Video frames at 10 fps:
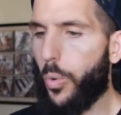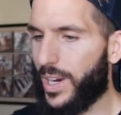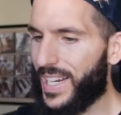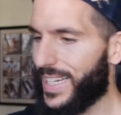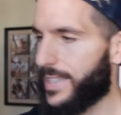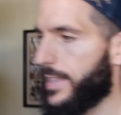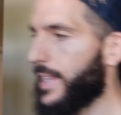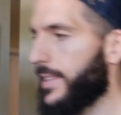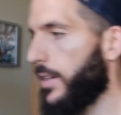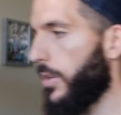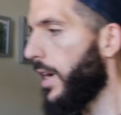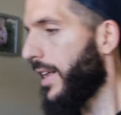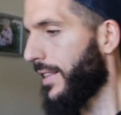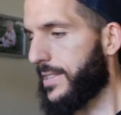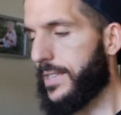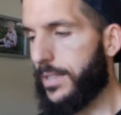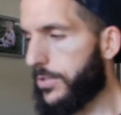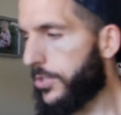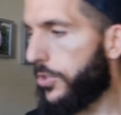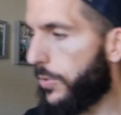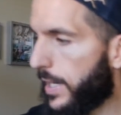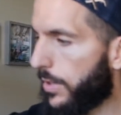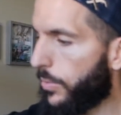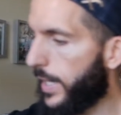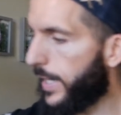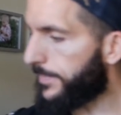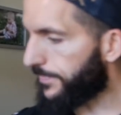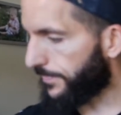We're going to get to that, though. Let's get the other two out of the way.